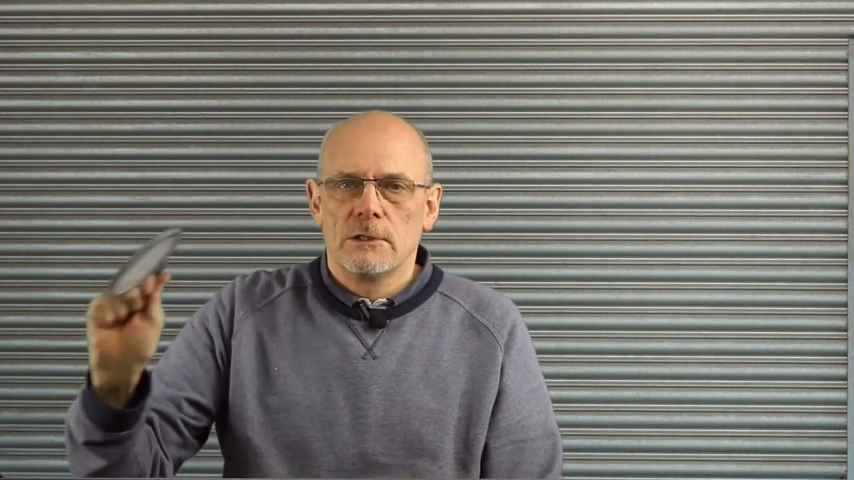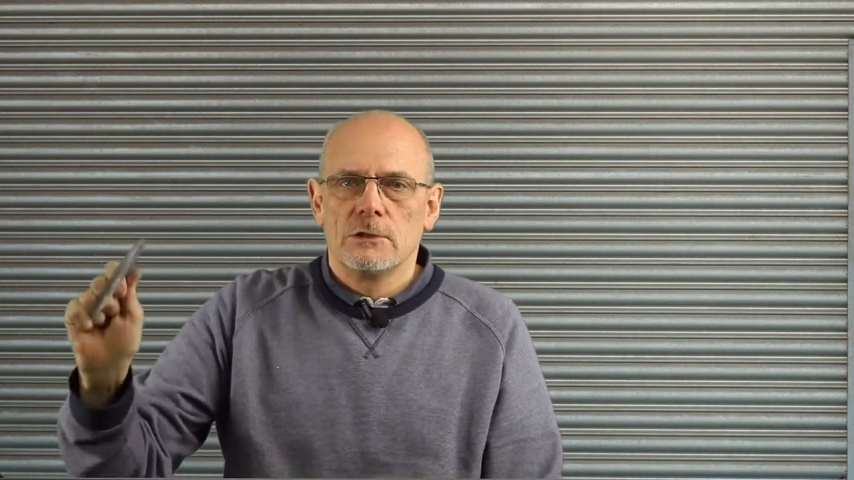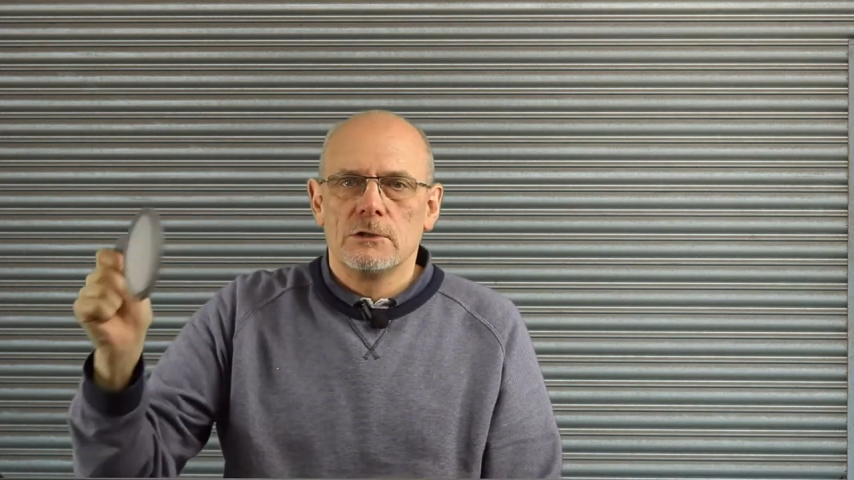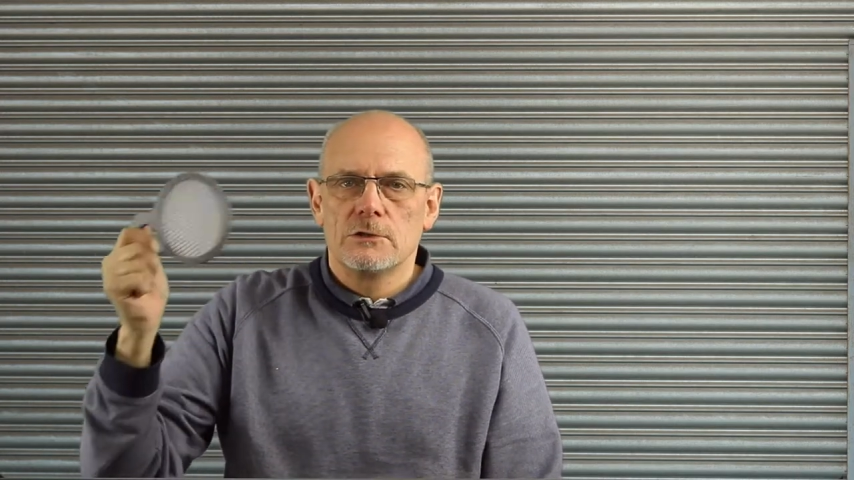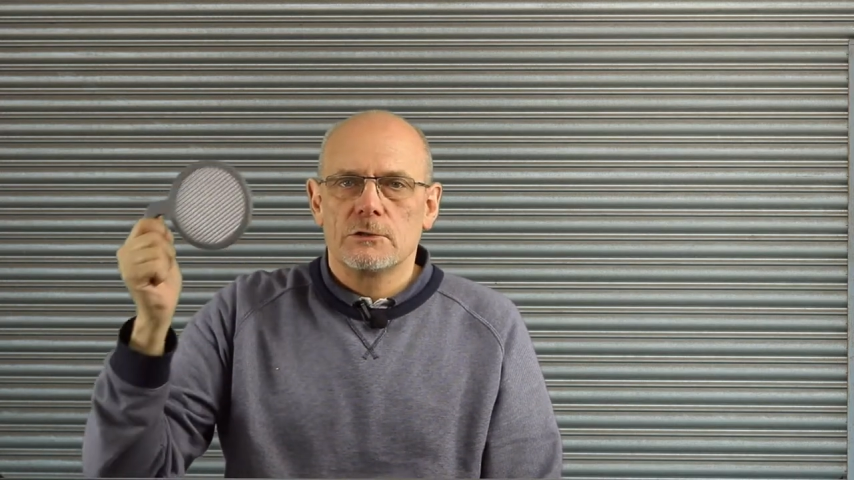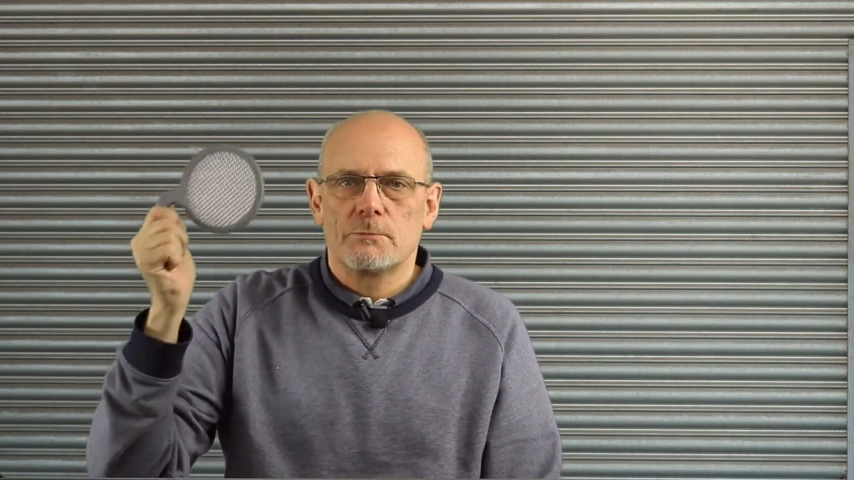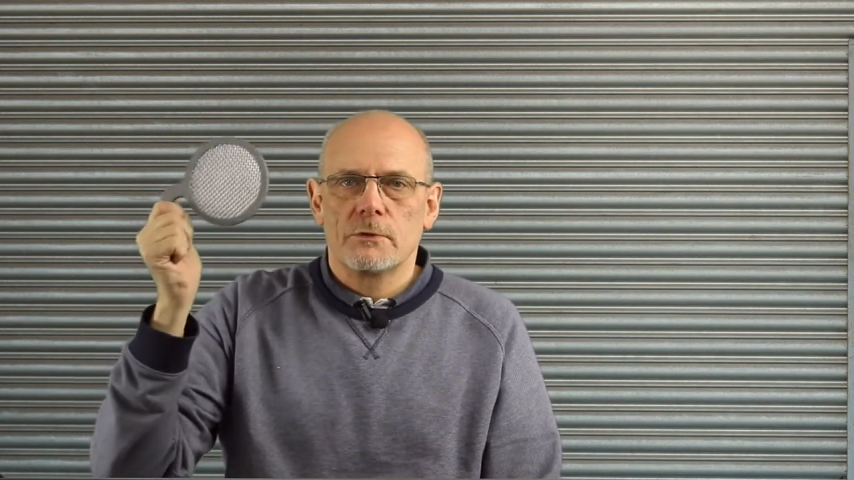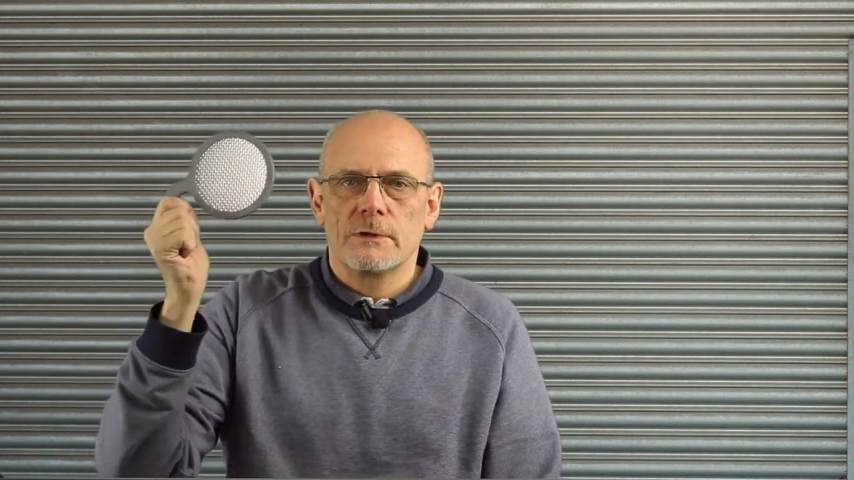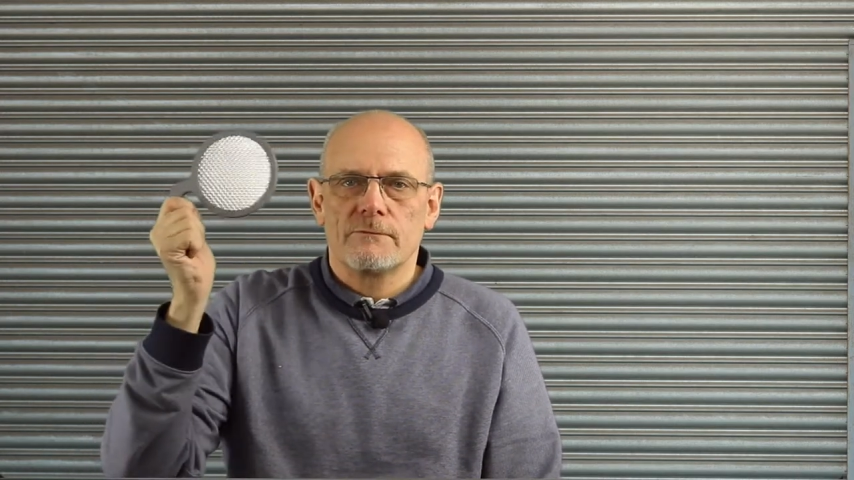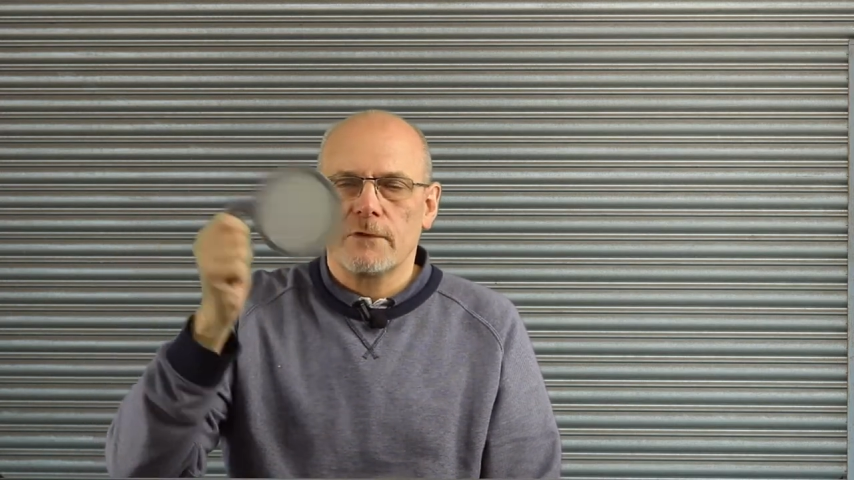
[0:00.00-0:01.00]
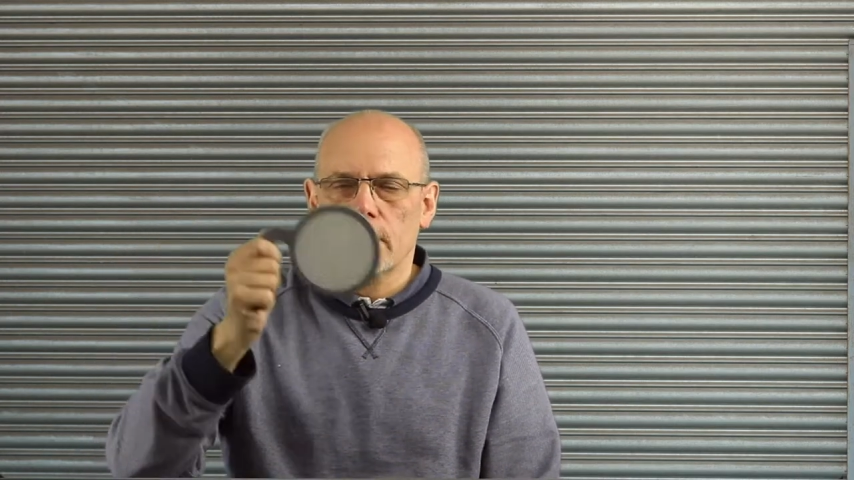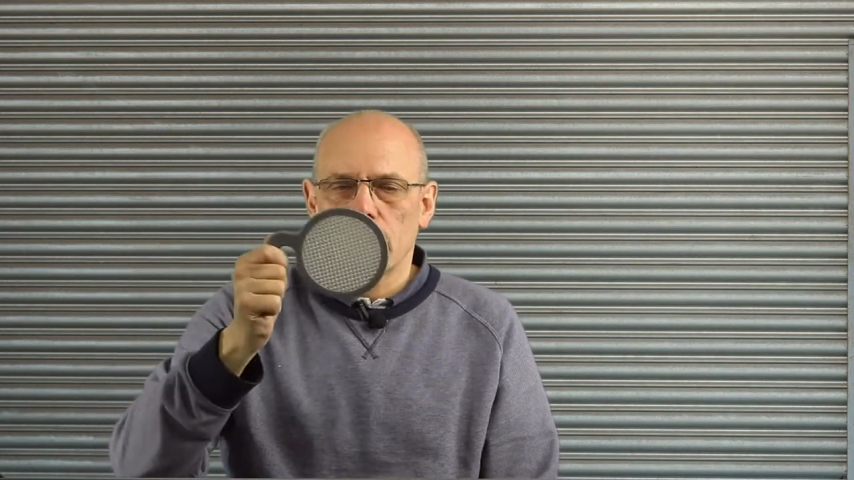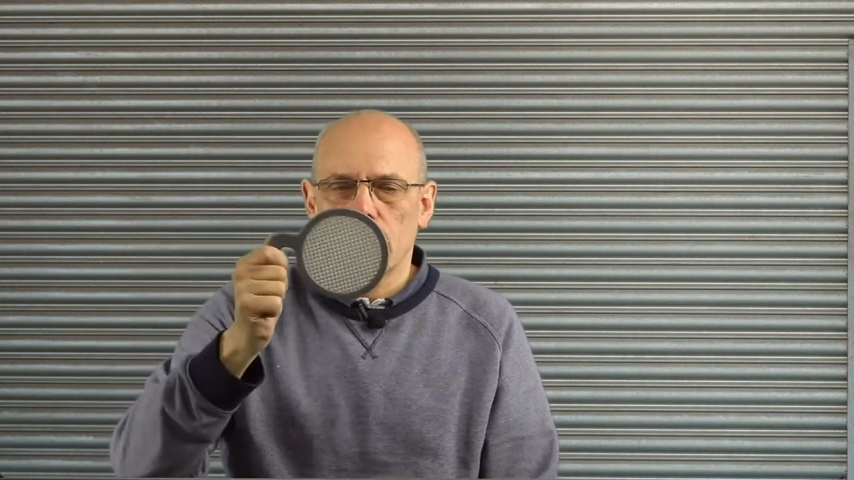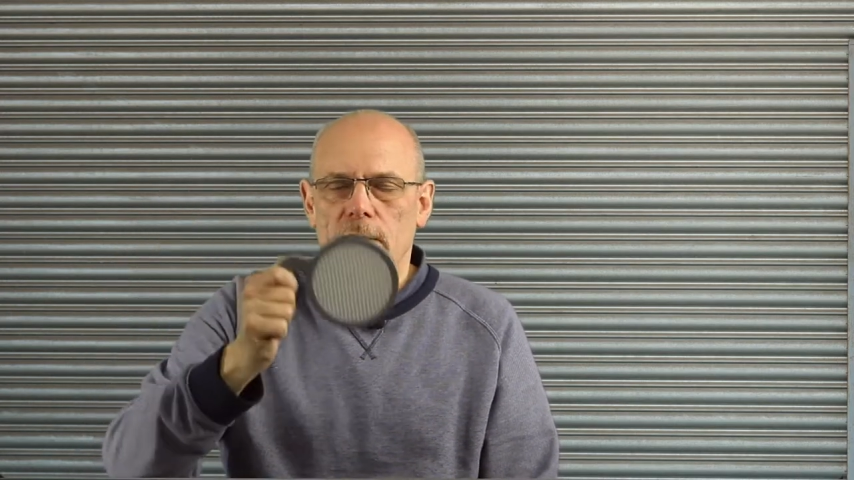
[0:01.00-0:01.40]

You just put it in front of the